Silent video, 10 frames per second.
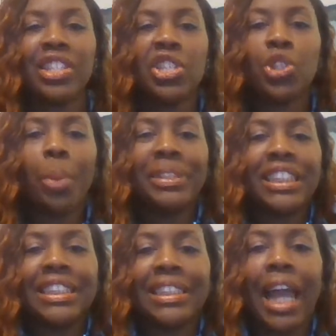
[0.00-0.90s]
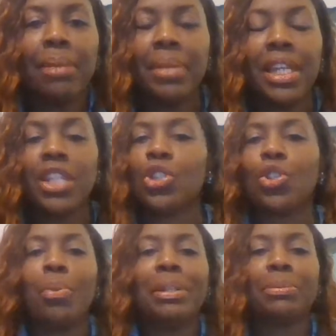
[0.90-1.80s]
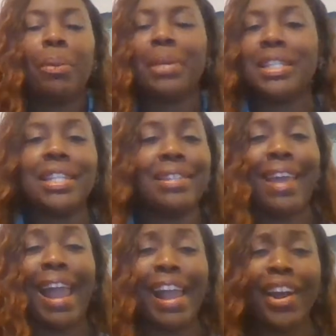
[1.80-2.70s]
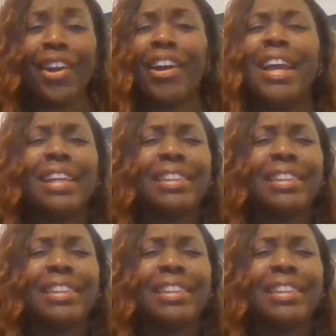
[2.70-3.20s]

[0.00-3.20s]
so much excitement. It's so much momentum in the air.